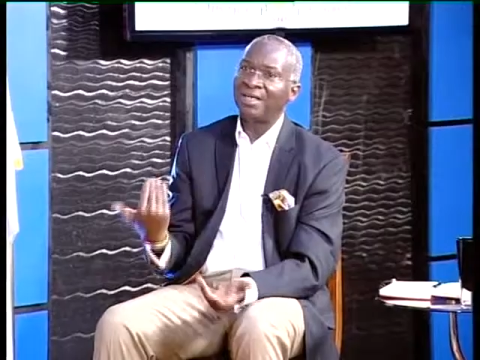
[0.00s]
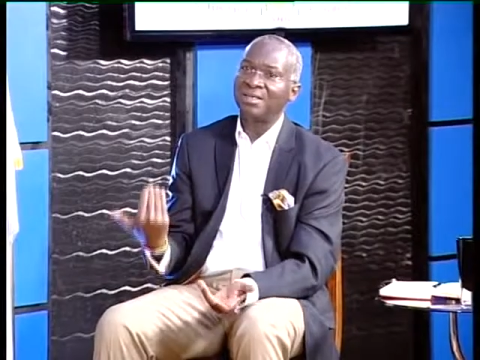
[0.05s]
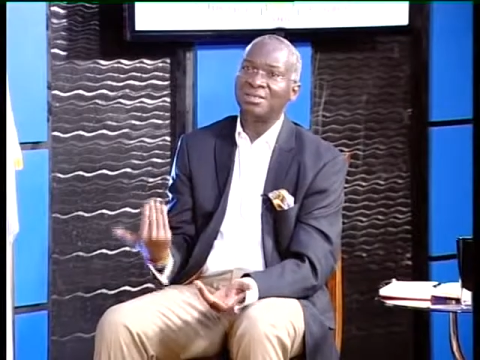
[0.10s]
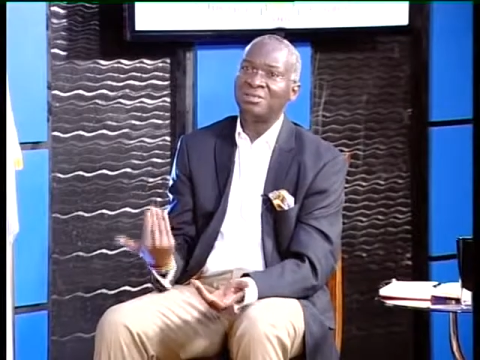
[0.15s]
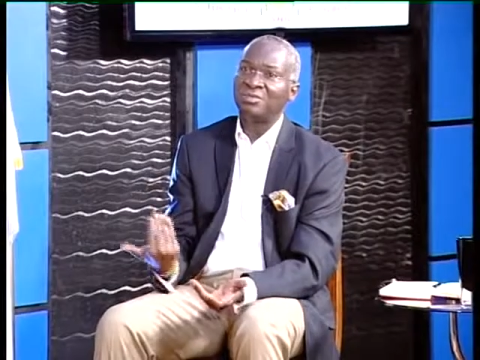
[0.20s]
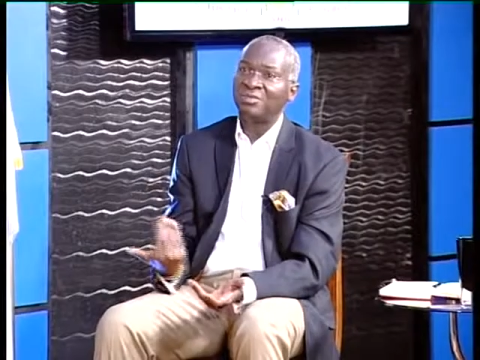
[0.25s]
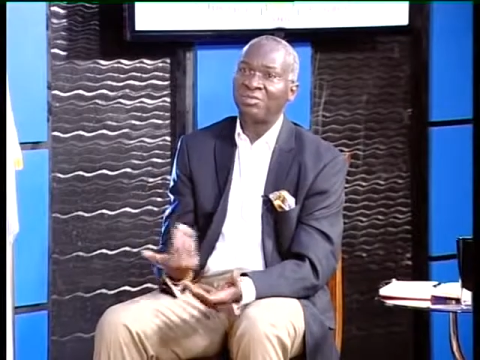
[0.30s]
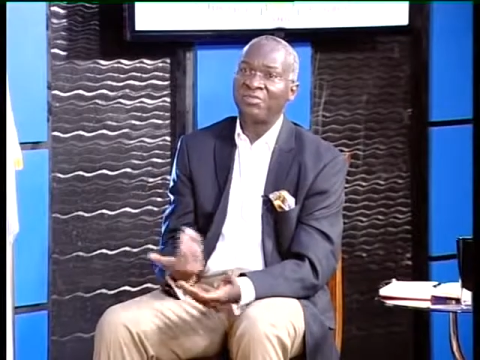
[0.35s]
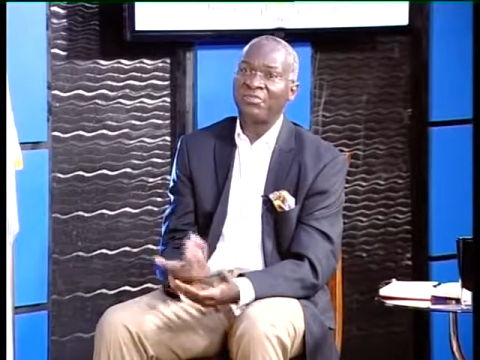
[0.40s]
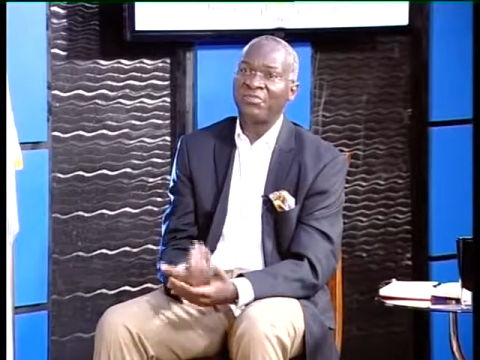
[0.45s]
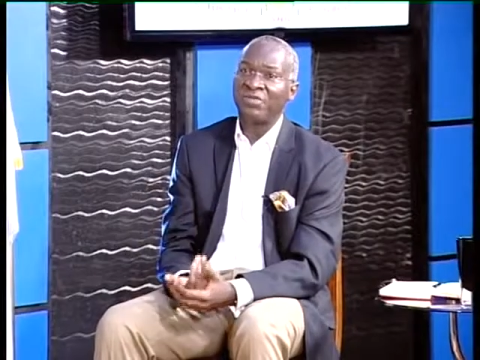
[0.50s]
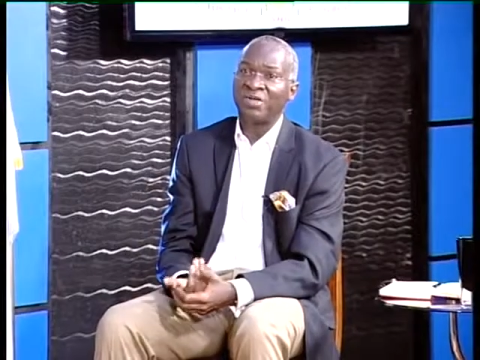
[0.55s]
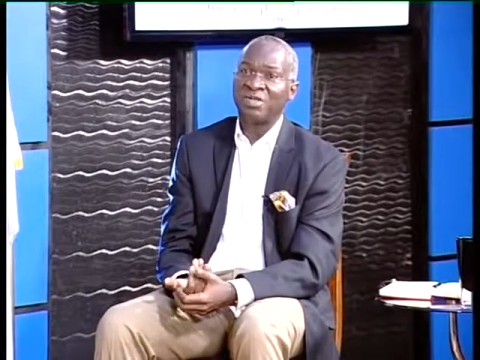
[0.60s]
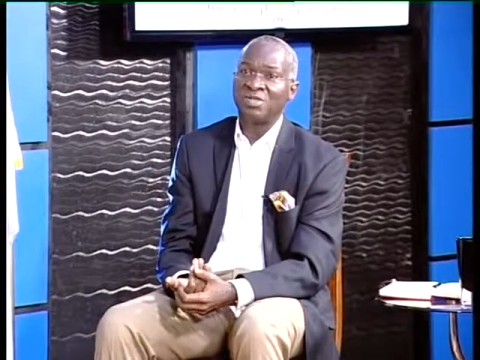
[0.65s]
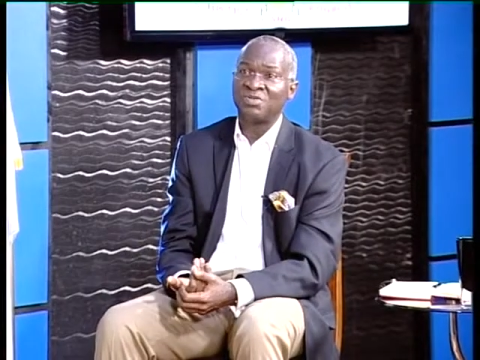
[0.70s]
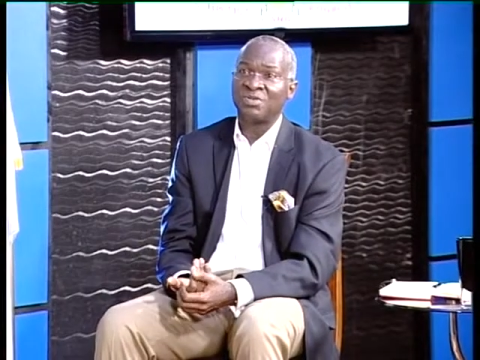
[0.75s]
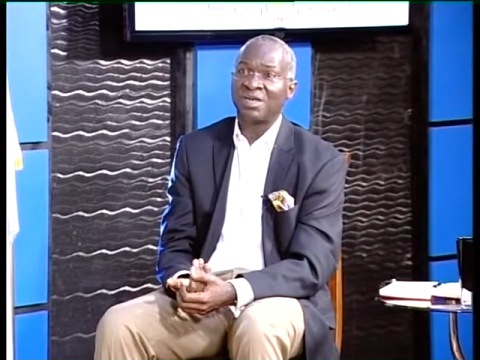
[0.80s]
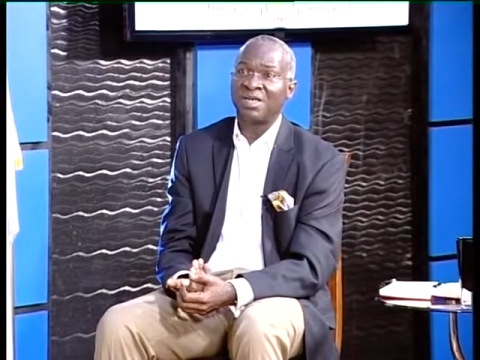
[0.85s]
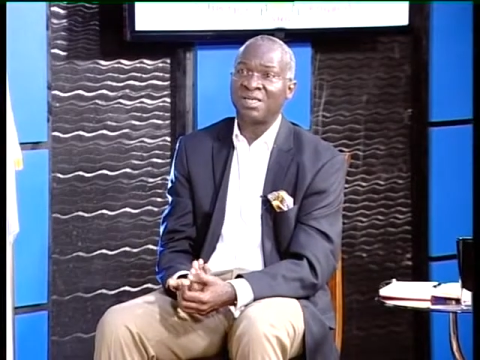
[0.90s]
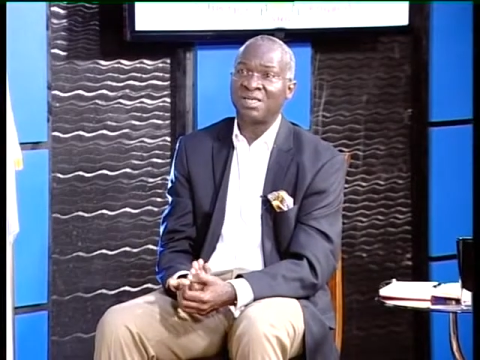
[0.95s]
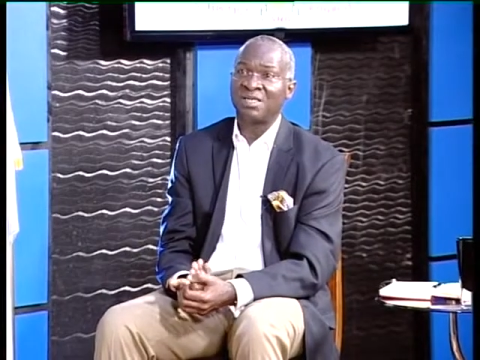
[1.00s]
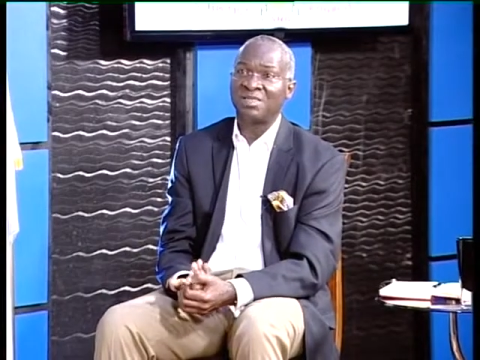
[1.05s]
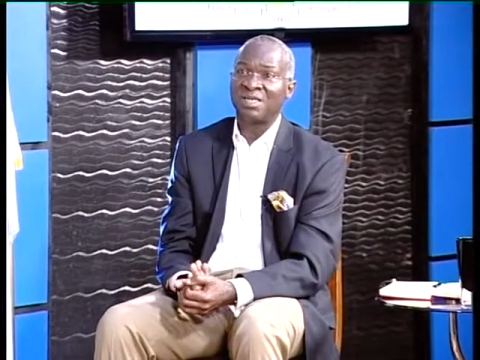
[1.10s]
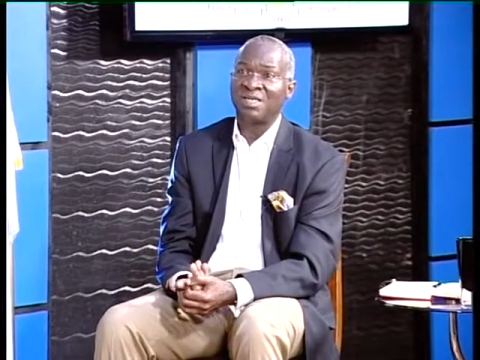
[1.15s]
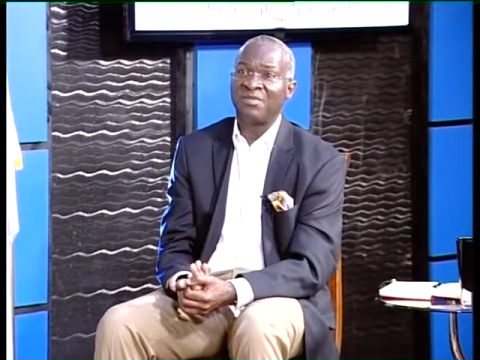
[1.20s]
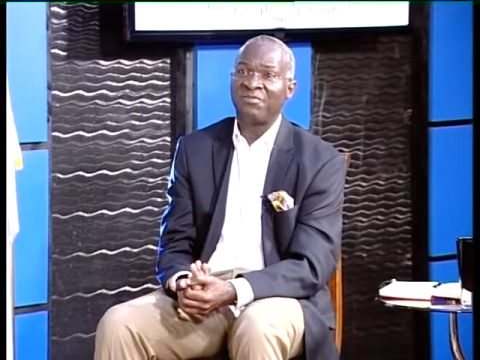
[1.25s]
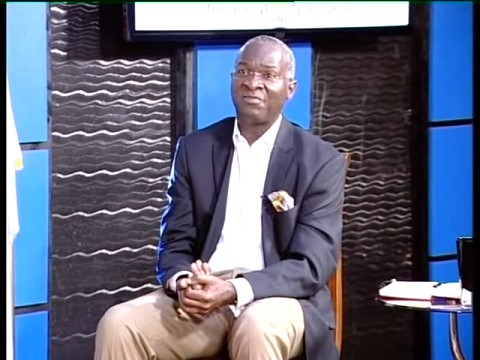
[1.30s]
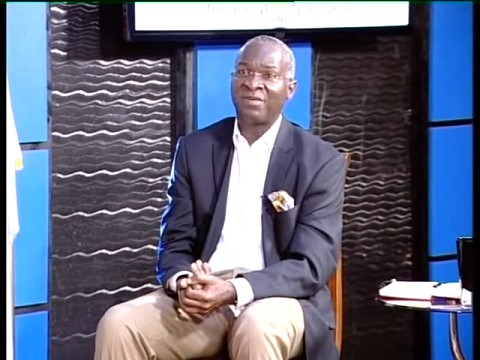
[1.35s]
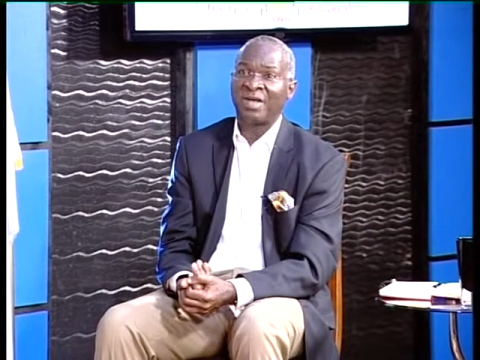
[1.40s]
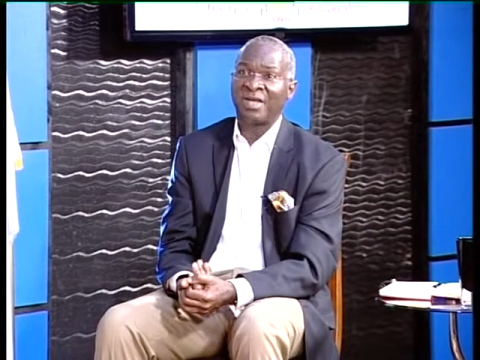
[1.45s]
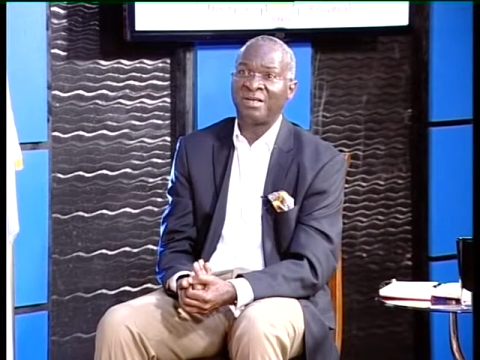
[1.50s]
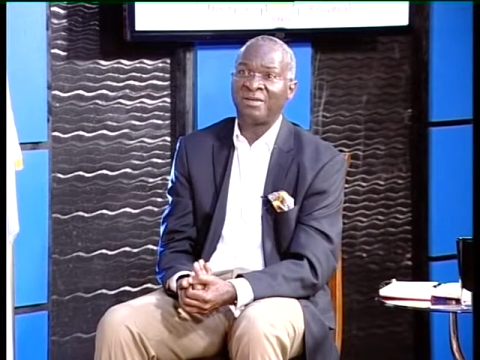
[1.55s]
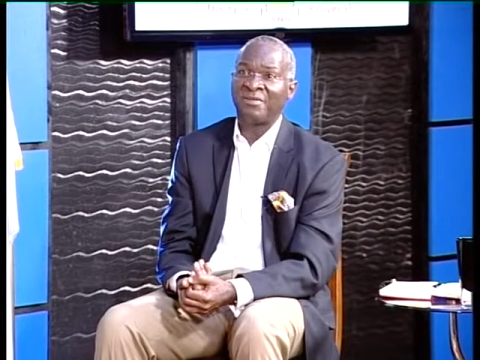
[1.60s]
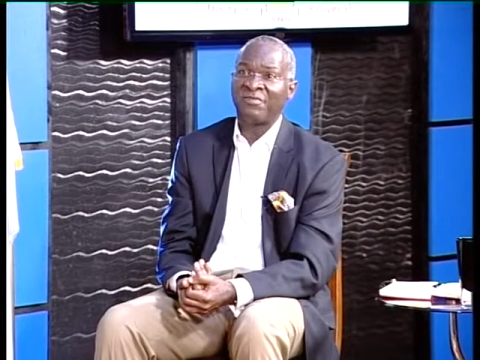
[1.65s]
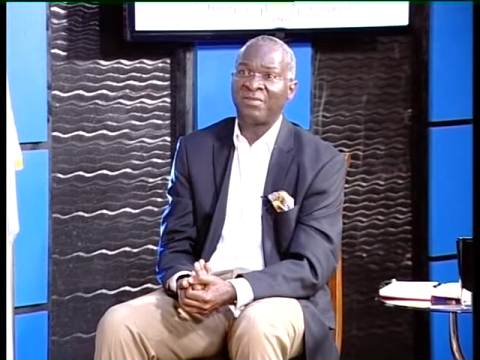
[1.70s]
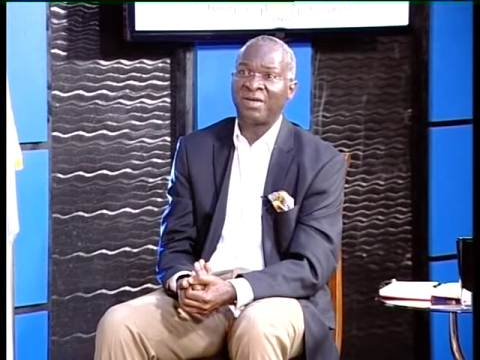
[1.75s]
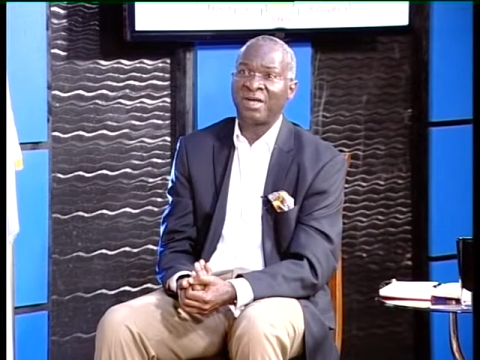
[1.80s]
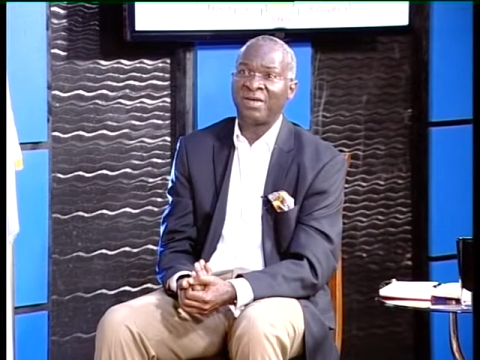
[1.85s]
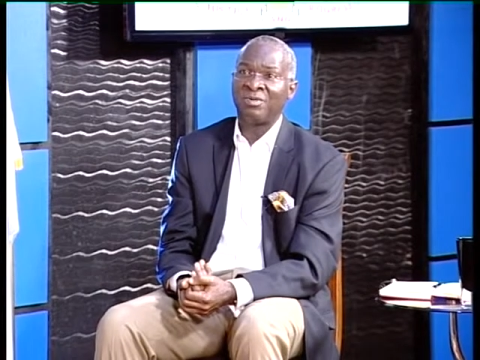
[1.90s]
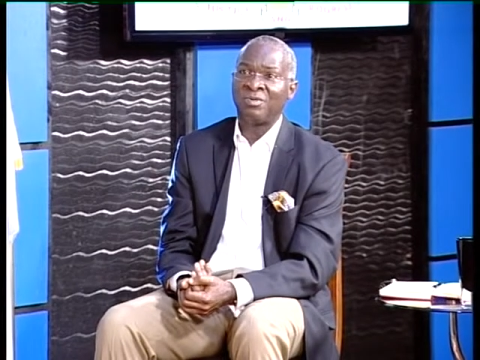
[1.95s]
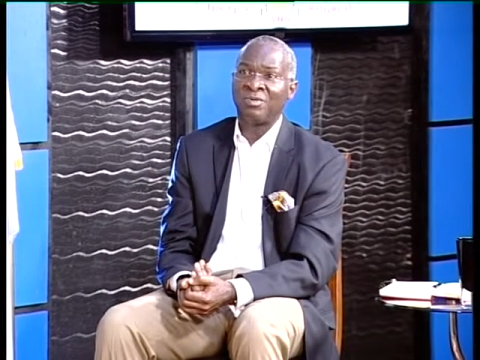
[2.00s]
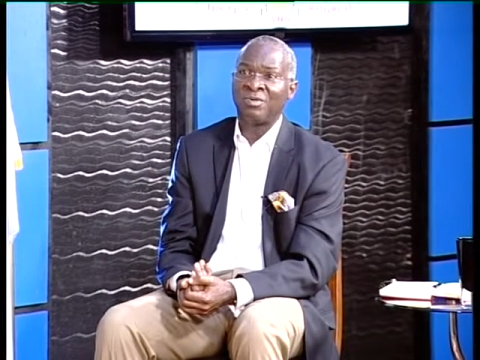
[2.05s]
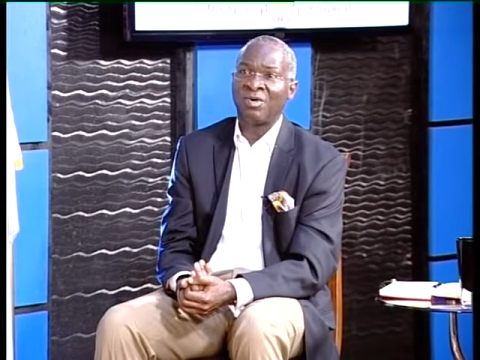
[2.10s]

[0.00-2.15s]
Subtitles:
is good for its real estate value.